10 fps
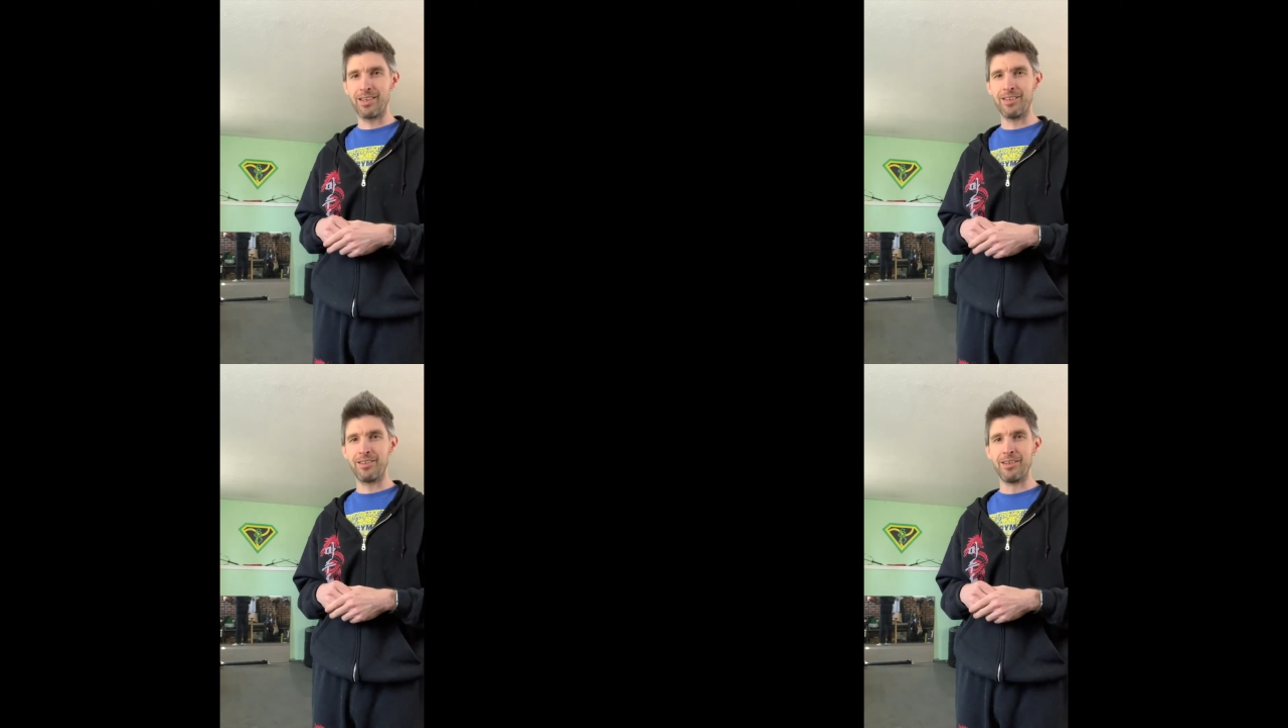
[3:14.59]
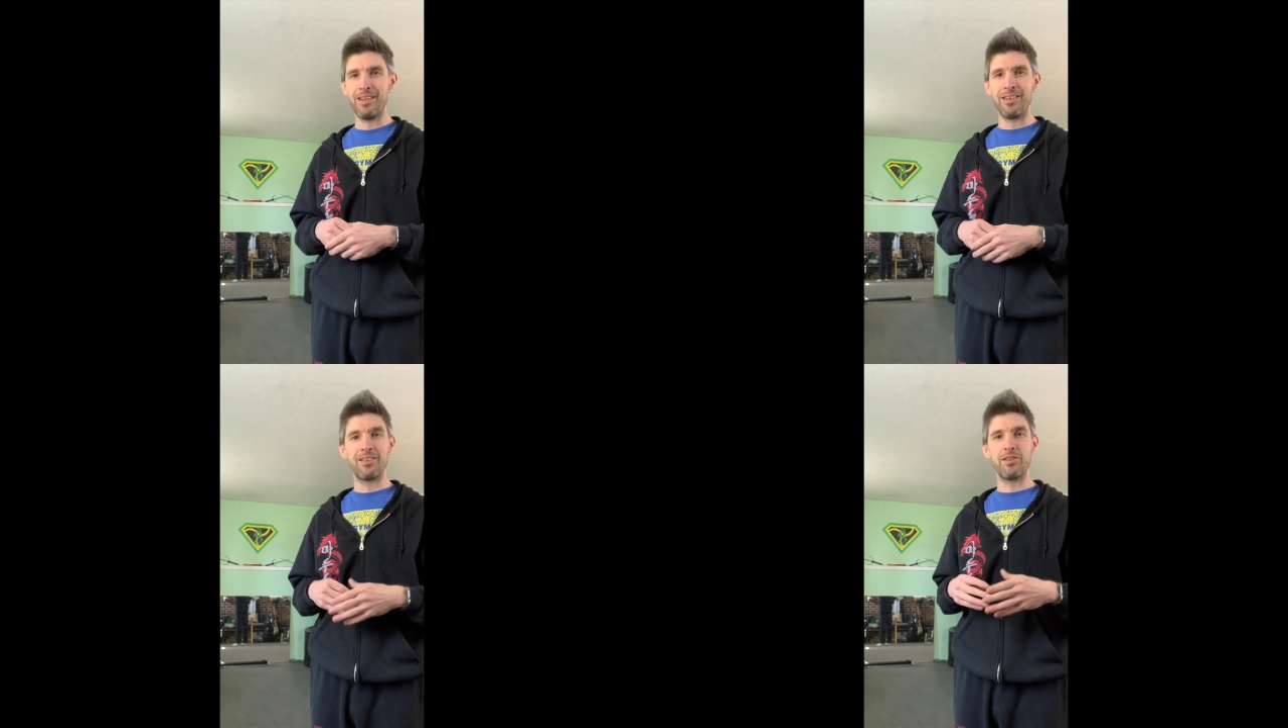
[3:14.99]
because
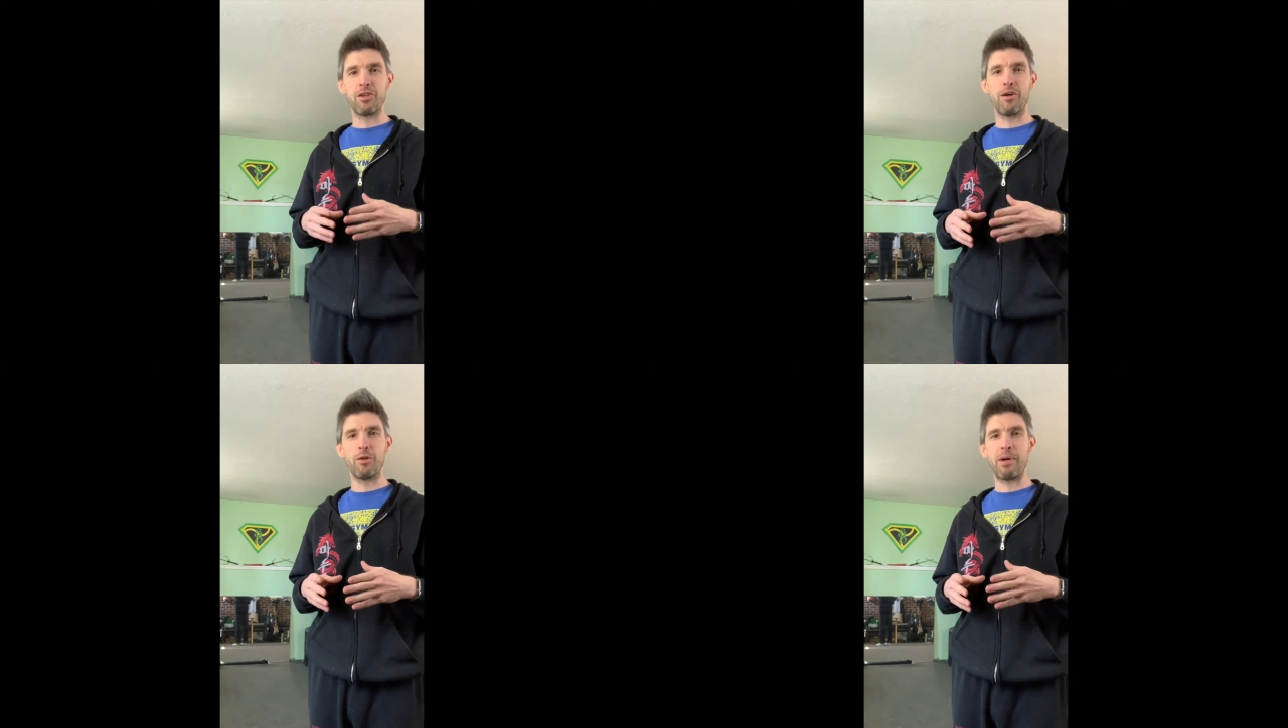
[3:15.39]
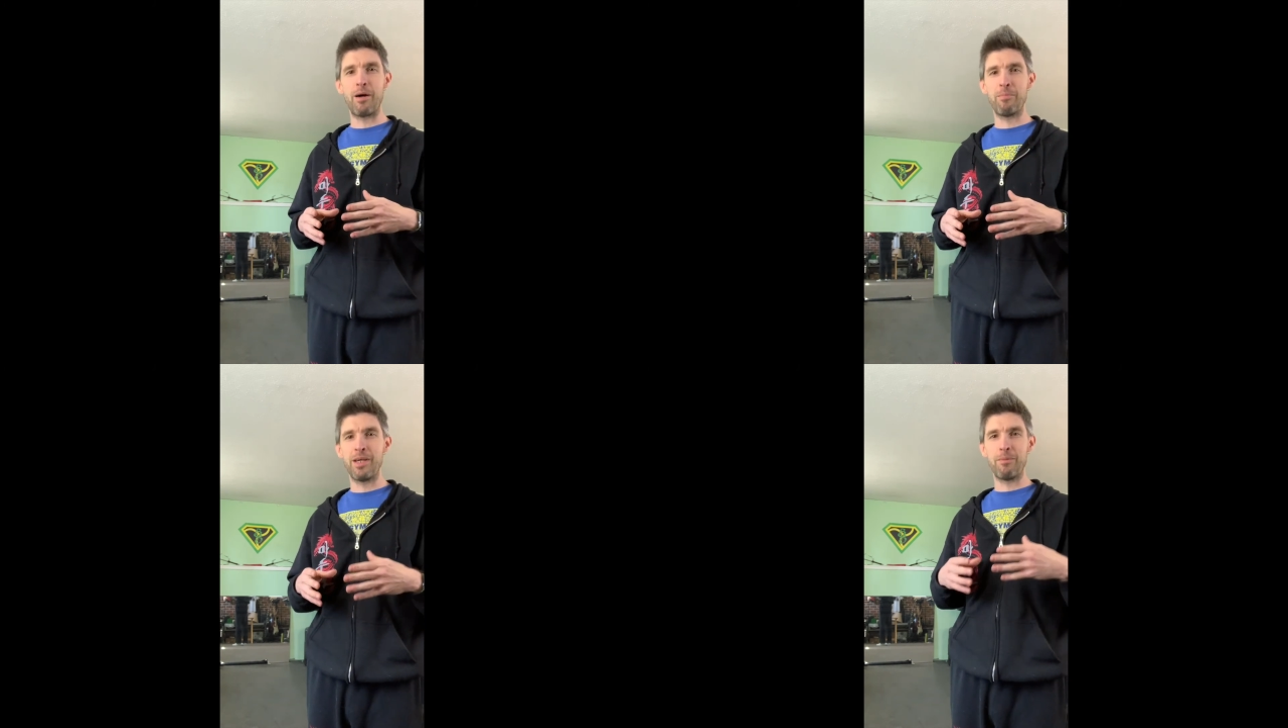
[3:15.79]
this is all
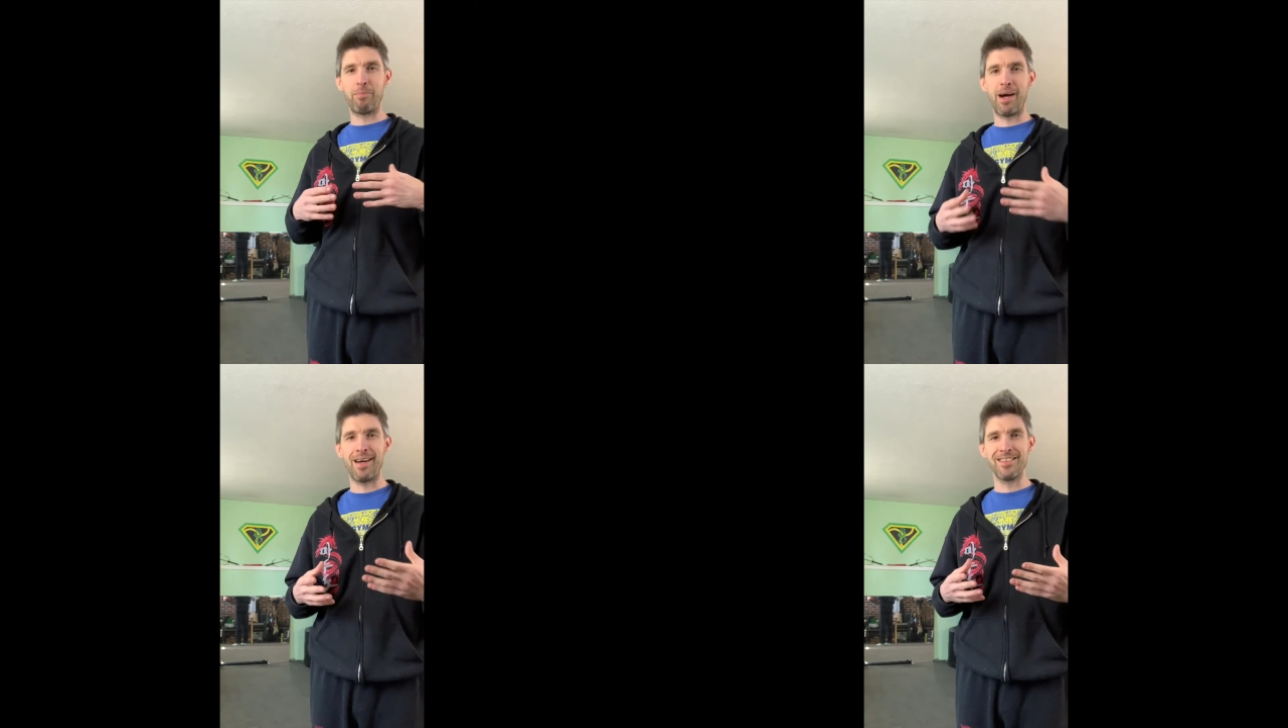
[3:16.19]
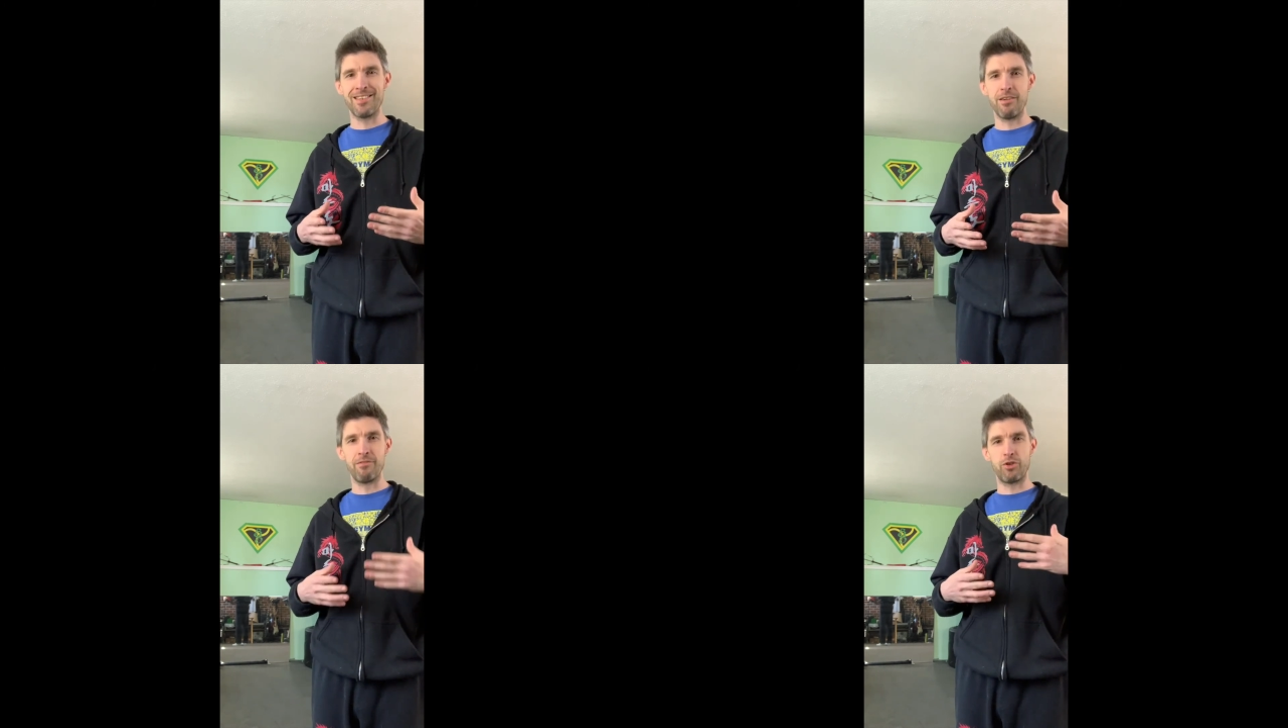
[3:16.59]
about being positive